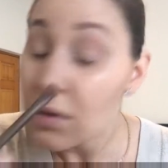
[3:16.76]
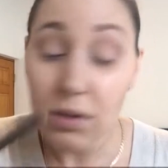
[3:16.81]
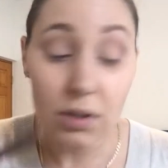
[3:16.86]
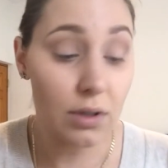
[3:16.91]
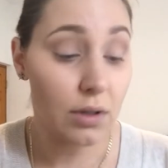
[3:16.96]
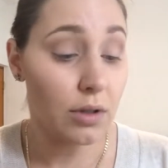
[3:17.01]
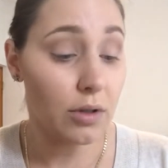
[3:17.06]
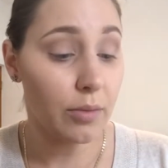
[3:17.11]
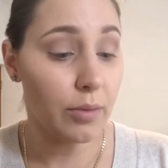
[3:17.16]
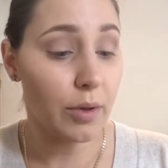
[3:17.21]

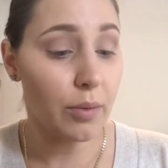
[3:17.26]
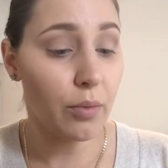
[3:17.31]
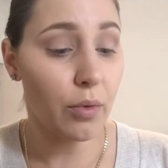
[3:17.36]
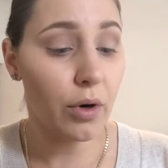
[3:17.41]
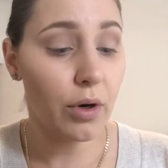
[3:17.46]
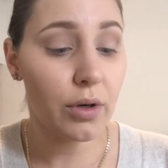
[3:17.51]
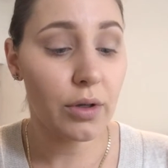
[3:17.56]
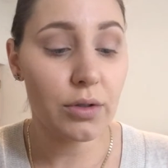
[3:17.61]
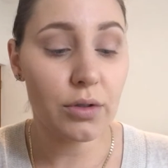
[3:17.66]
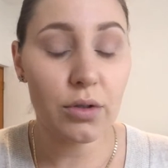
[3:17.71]
Just a little bit
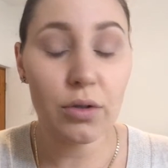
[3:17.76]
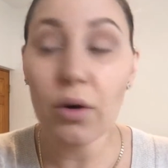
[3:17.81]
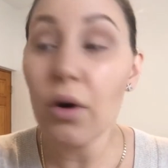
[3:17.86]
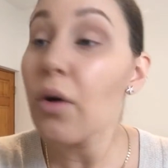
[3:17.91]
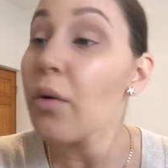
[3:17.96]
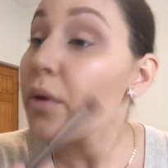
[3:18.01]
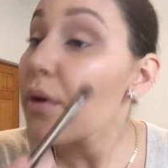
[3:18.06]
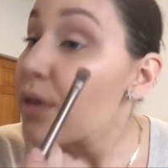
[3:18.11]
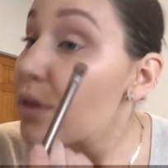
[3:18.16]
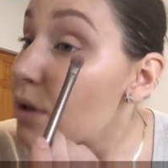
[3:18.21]
more
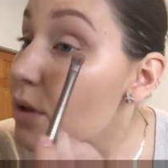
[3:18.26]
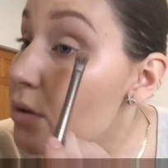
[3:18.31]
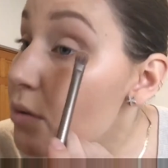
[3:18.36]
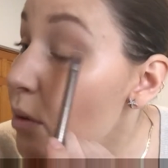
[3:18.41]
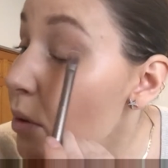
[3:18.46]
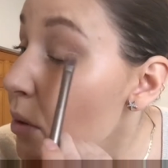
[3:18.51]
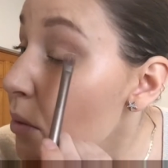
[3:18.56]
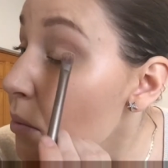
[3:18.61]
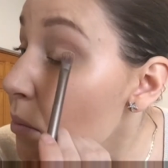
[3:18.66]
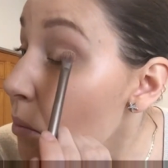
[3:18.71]
control with
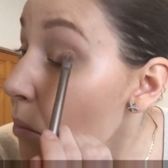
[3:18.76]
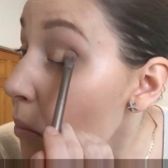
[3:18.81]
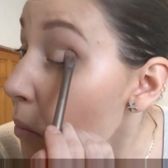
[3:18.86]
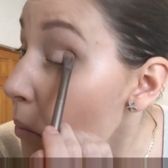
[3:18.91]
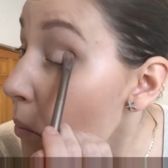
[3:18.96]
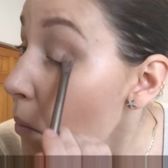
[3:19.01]
this one.